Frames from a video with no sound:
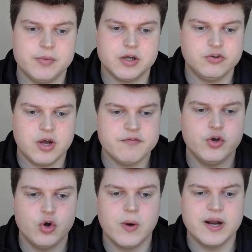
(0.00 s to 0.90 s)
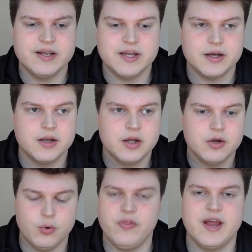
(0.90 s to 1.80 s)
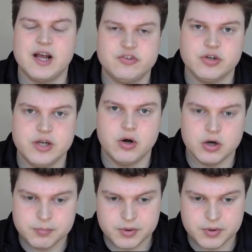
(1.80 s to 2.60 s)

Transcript: because you have no idea who they actually are.